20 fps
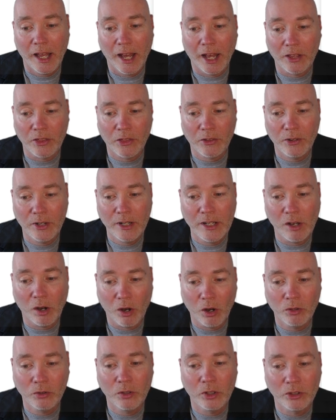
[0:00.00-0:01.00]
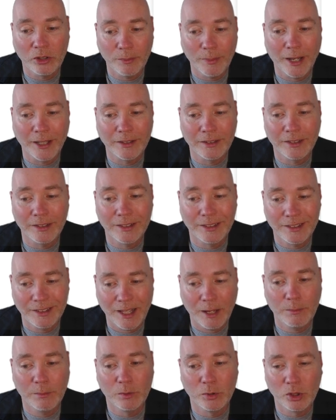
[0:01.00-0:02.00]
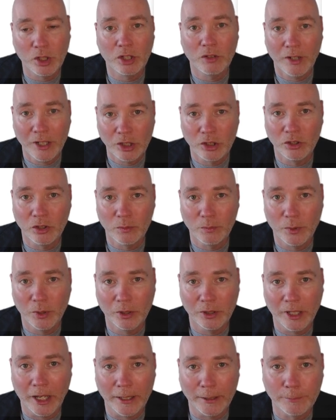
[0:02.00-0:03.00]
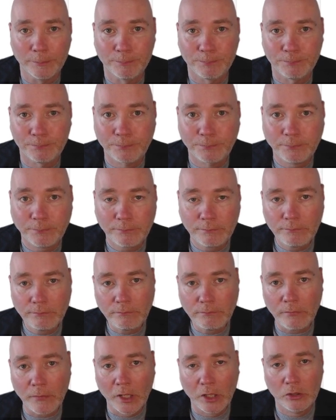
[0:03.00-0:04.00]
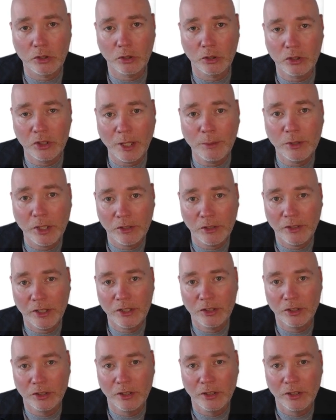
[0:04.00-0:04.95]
and 3 on-demand stem generations per day. So stem generation